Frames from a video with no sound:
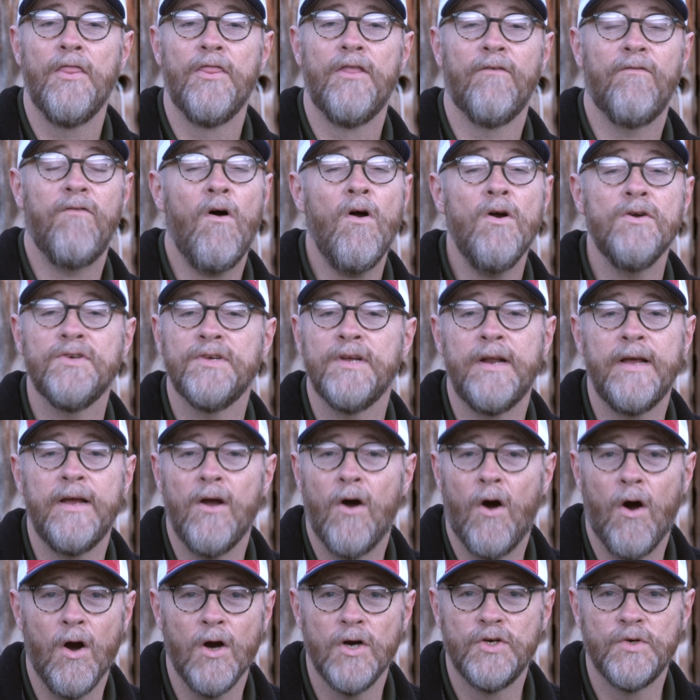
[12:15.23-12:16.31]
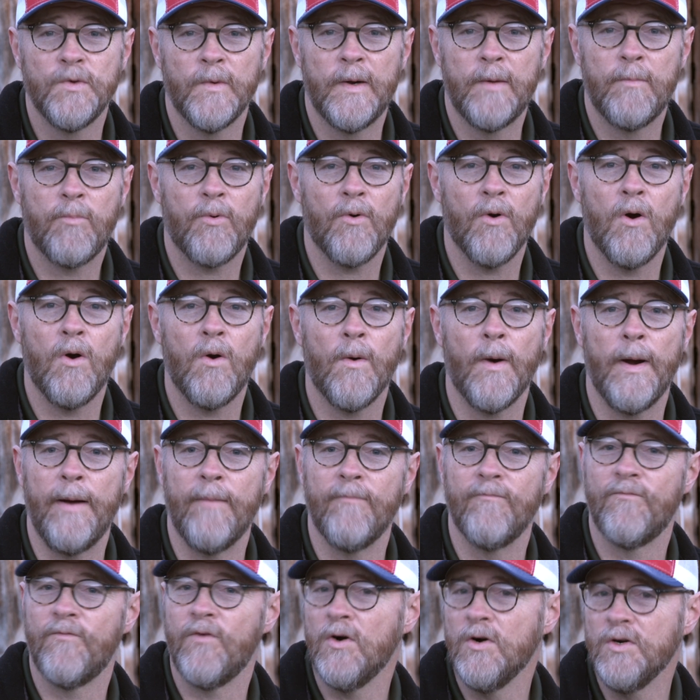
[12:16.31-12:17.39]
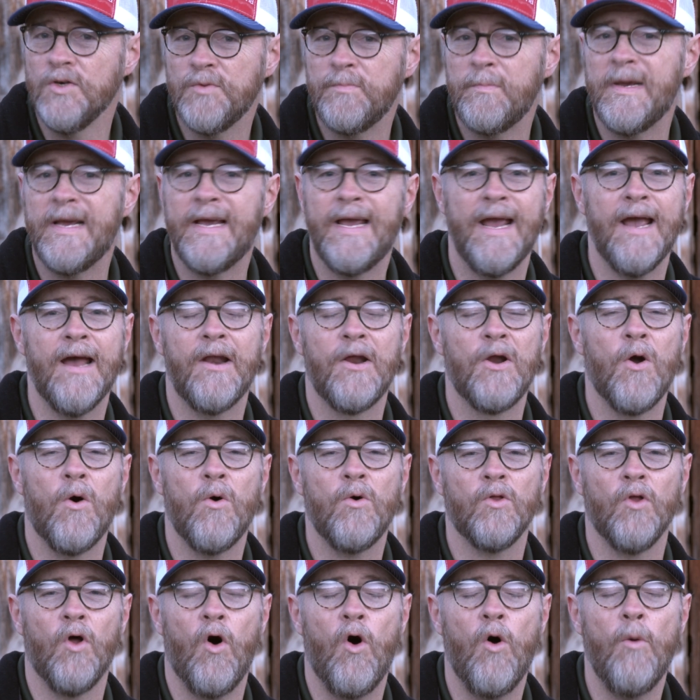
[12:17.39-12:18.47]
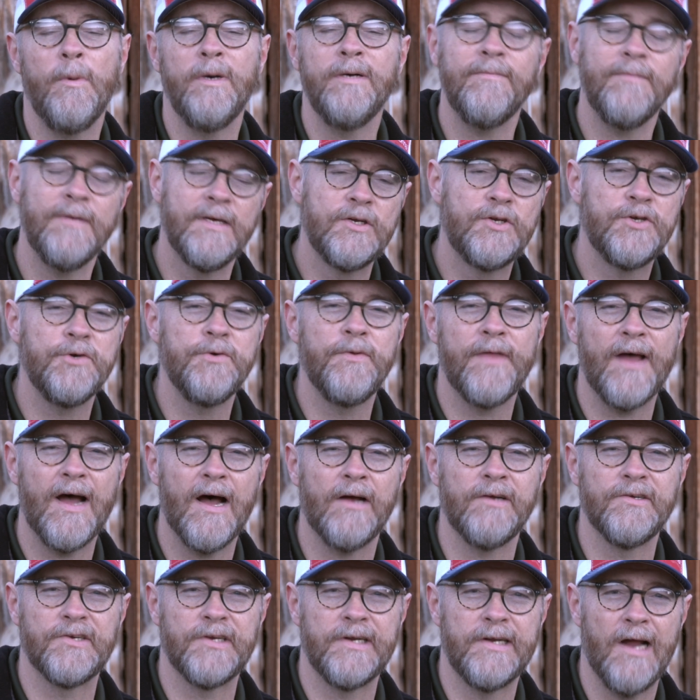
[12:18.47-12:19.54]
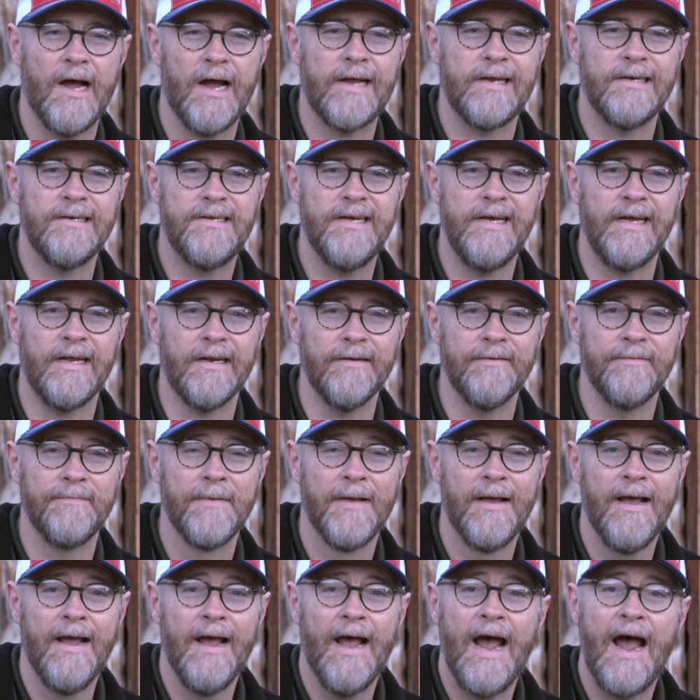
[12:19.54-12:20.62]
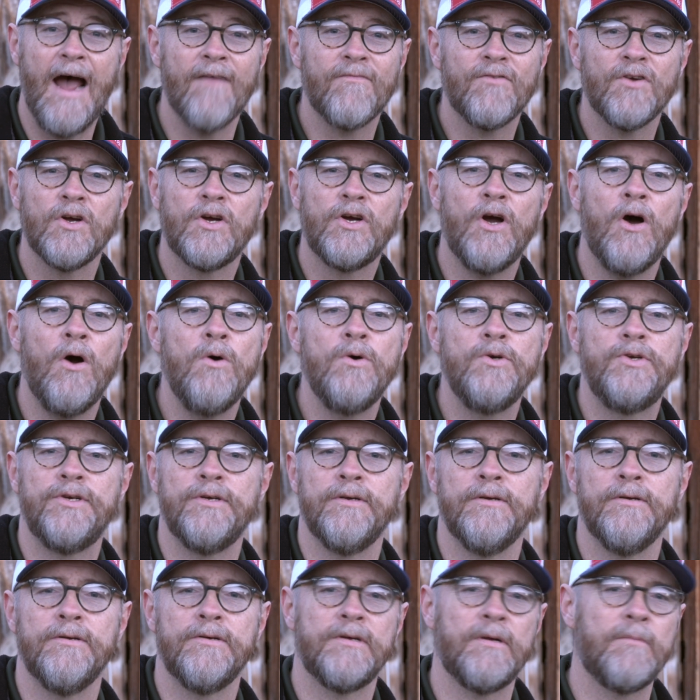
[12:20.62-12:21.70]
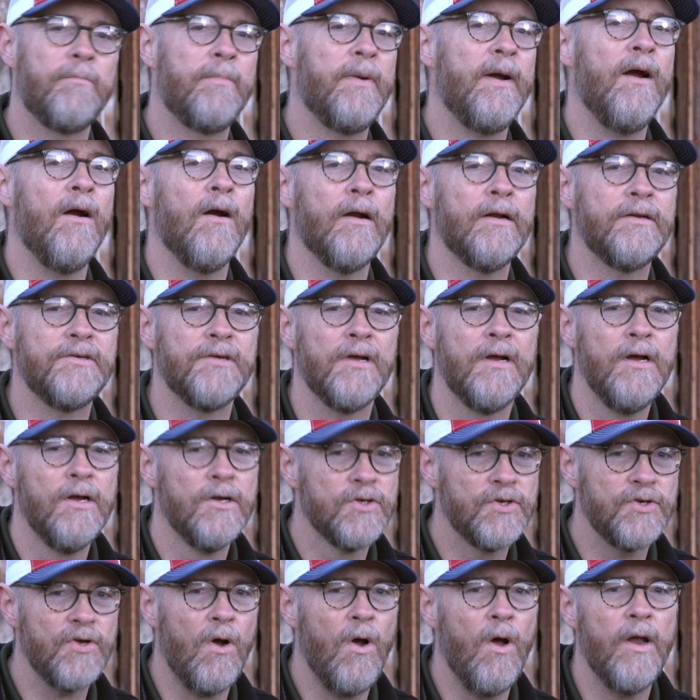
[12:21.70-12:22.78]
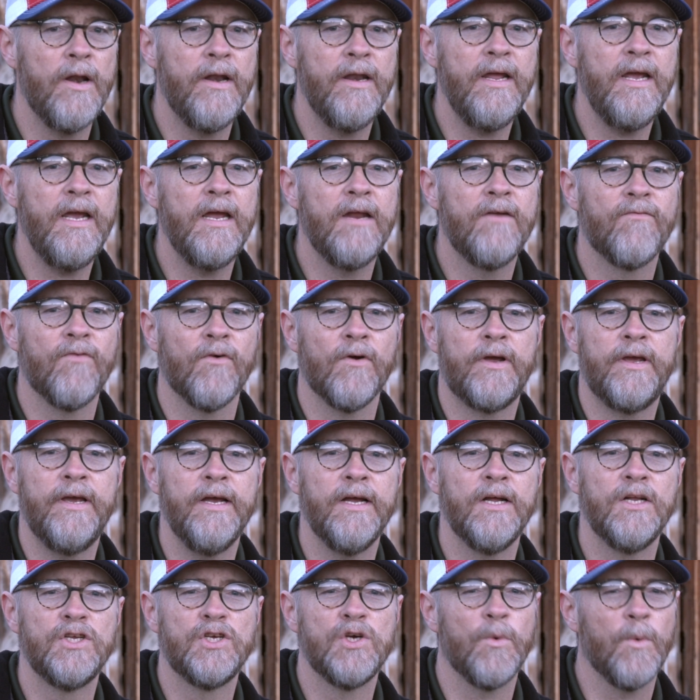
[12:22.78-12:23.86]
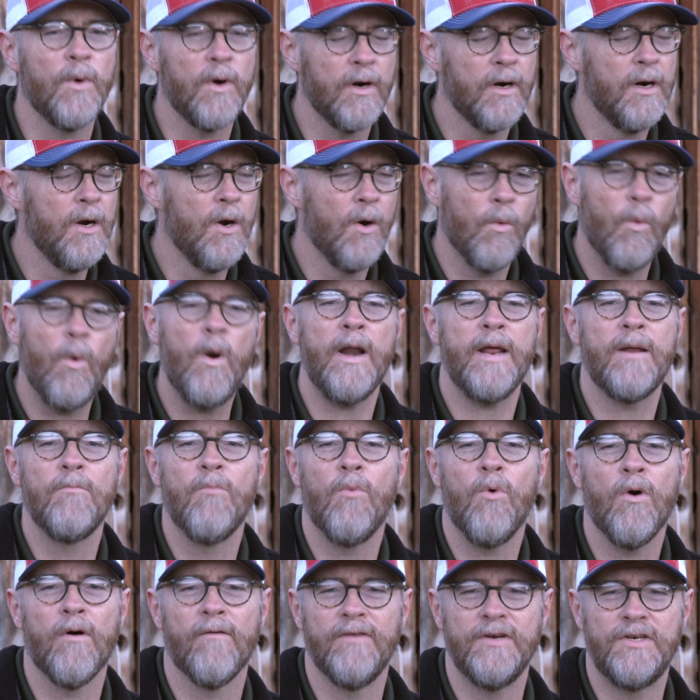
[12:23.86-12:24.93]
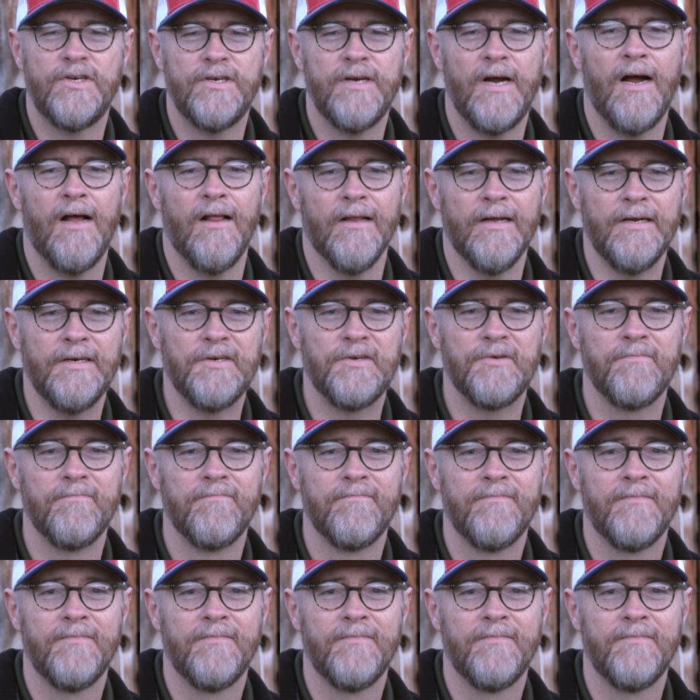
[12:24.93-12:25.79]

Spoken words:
The Varsity Archery program first began in Oklahoma in 2019. After coaches and parents saw a need for kids who were wanting more of a challenge.